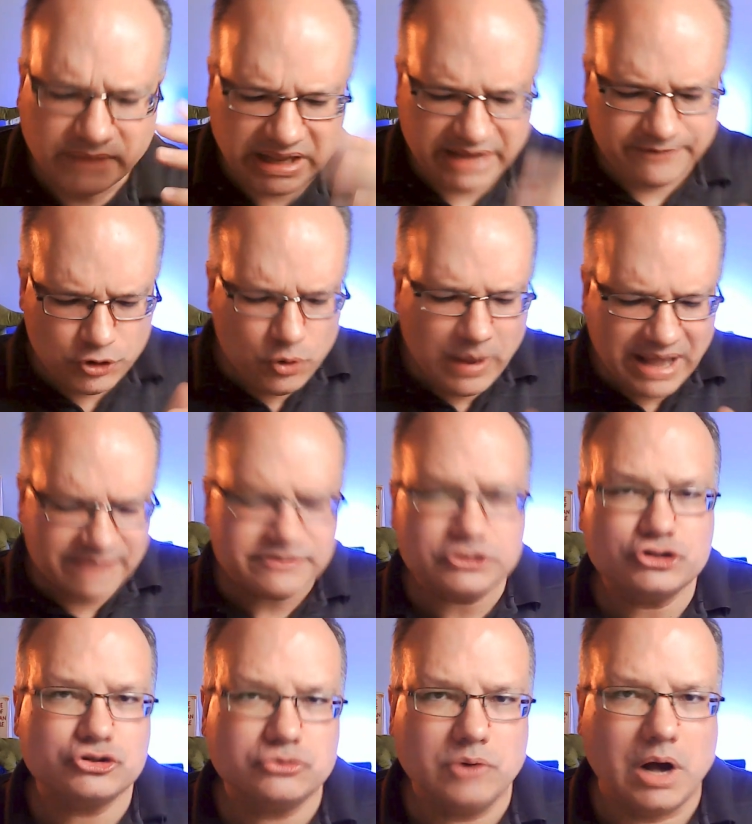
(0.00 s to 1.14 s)
If you have a
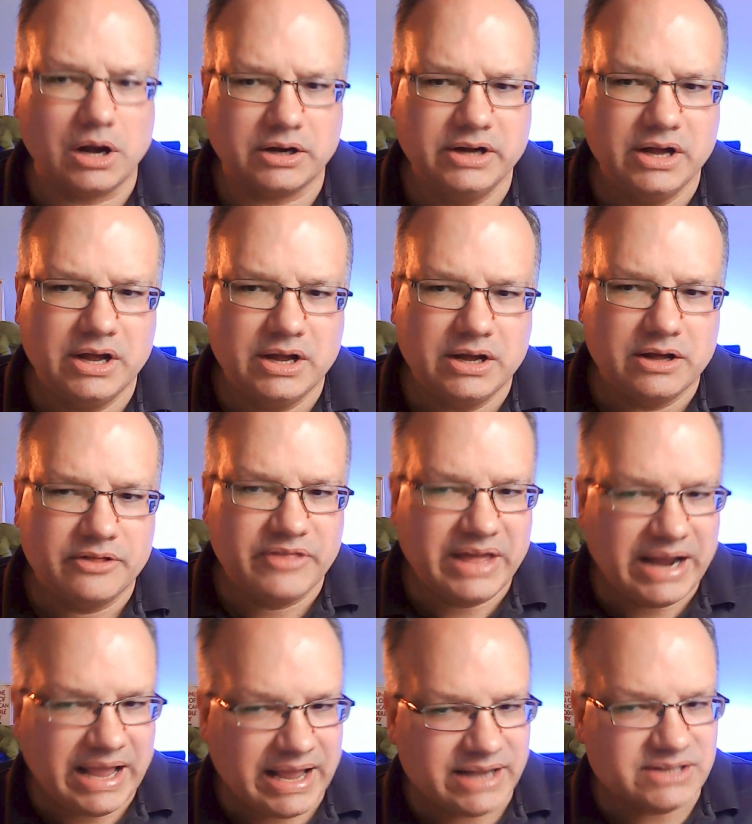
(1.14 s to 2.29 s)
truck that
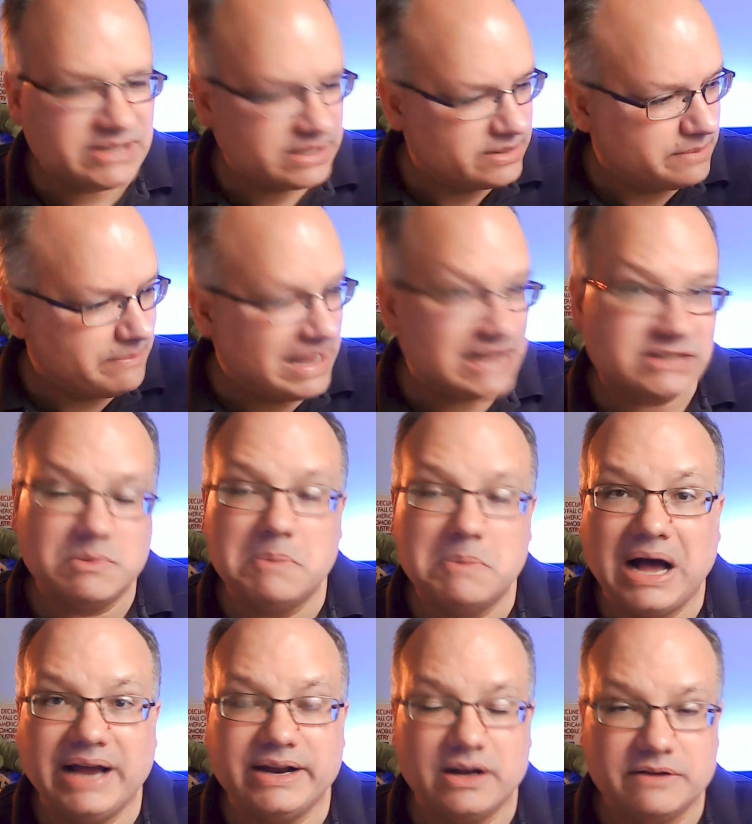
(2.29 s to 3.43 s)
has the maximum
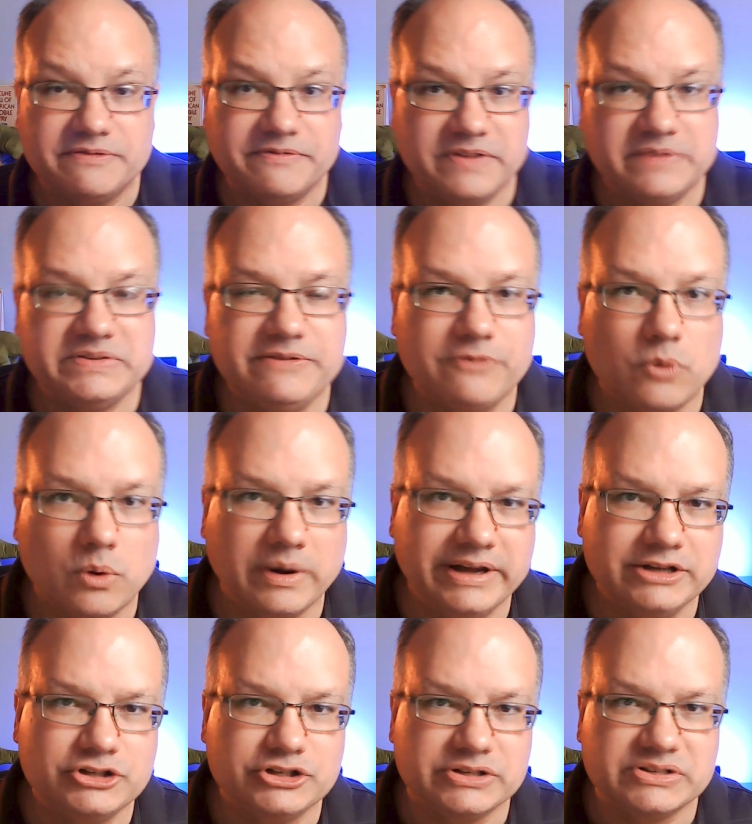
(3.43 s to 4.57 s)
height of 54
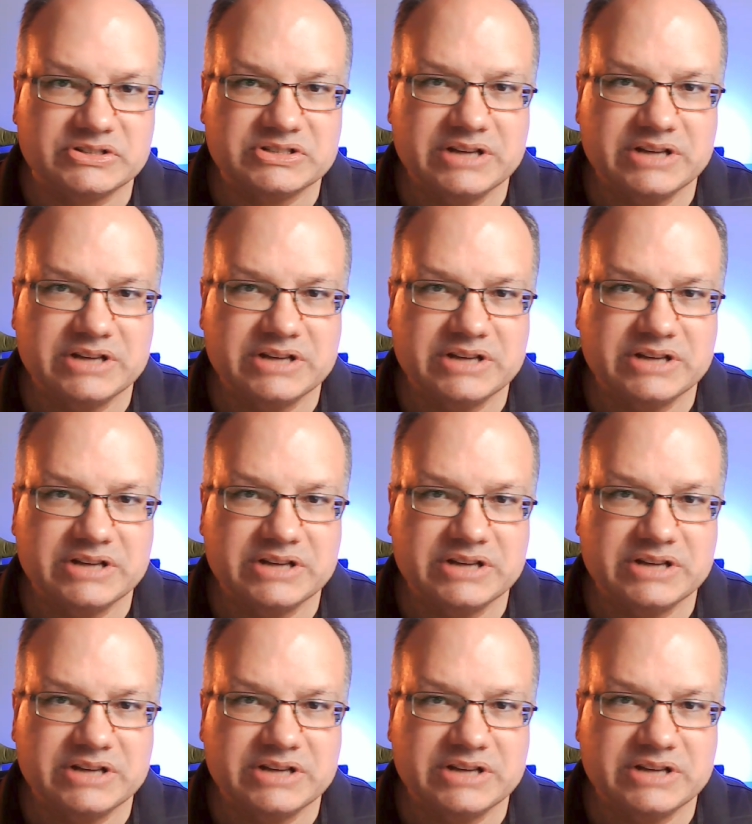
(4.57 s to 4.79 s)
inches,